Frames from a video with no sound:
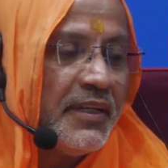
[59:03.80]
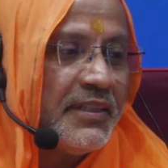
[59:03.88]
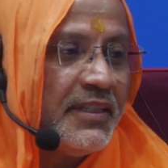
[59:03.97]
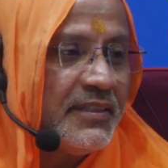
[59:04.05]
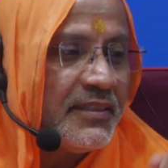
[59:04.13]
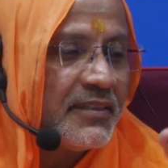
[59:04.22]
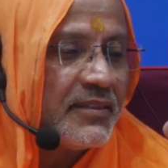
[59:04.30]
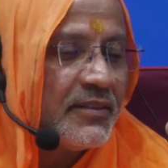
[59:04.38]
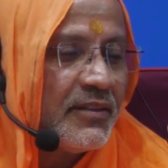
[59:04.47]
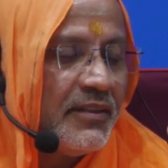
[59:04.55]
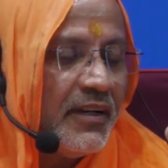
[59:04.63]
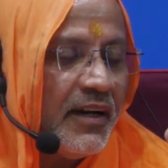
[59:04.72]
This
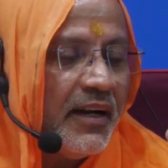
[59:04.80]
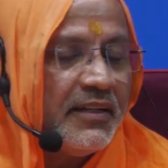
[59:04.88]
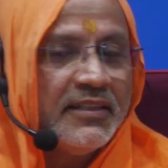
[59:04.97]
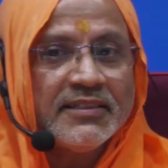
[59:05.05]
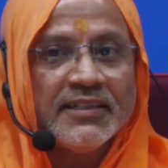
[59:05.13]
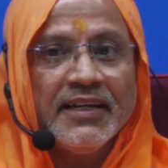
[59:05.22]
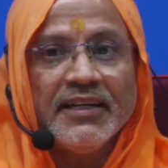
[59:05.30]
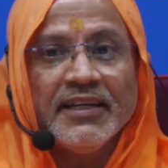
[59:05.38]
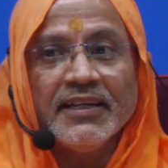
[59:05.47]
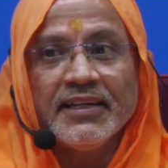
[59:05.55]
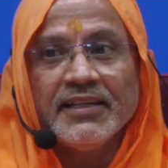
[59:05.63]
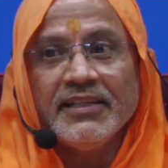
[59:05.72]

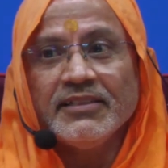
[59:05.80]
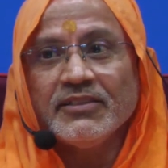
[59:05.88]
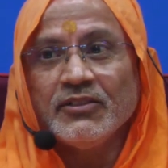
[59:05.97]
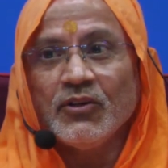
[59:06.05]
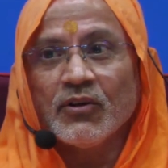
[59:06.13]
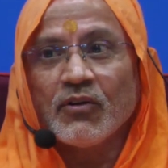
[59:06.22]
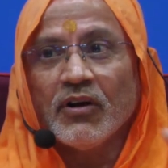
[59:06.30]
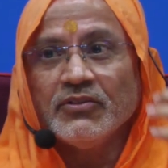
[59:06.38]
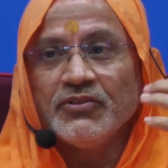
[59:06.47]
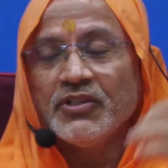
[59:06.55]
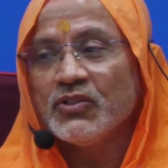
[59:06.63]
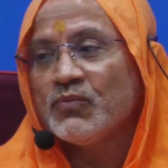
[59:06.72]
understanding is in your
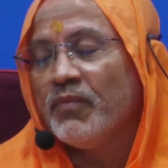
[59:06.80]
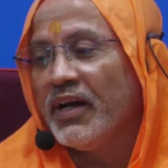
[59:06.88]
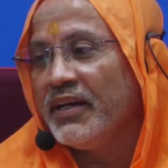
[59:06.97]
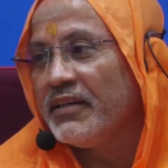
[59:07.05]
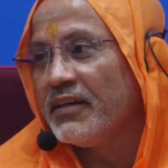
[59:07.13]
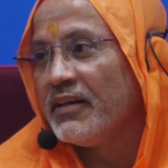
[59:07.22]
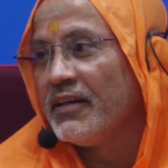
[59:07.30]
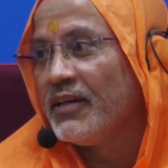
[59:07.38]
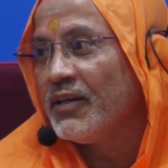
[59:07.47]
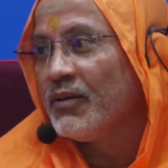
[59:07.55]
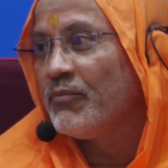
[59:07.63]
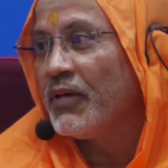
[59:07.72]
conscious mind,
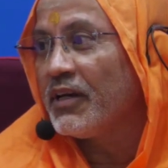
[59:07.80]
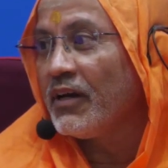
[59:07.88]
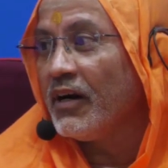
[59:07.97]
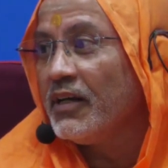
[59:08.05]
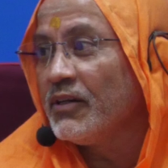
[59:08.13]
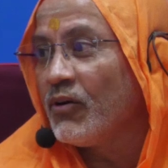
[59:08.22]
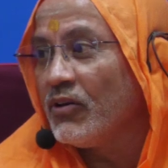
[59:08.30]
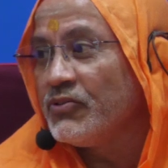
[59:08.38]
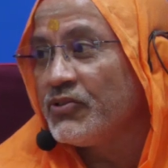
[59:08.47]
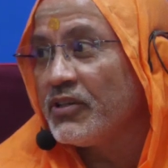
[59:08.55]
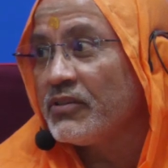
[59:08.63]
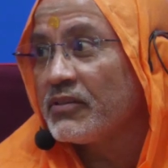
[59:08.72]
but
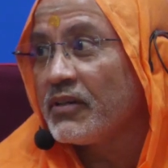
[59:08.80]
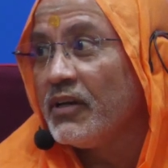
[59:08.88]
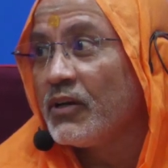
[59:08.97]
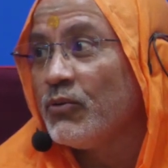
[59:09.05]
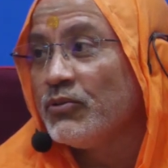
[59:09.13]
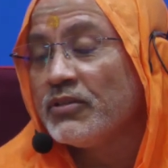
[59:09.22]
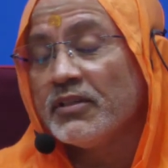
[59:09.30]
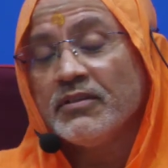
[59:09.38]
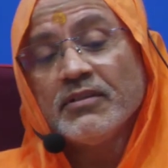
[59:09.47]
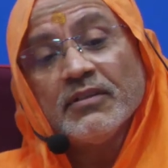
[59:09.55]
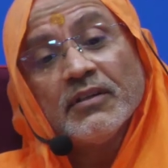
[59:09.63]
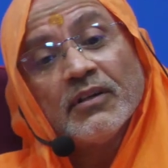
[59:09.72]
unconscious
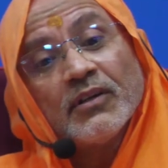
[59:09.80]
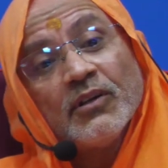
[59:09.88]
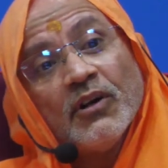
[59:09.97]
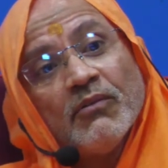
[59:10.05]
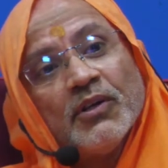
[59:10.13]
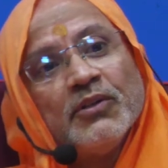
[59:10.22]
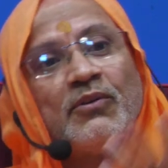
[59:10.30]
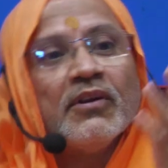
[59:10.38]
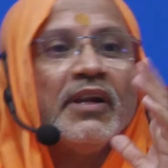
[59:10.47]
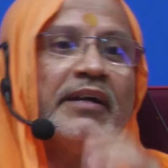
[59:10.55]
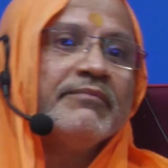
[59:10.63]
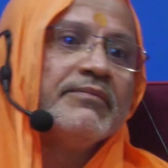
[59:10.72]
conclusions govern your
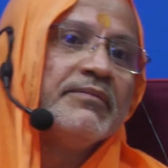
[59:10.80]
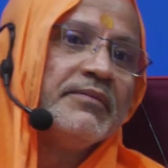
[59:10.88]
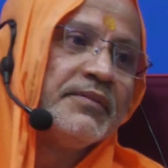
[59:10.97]
life.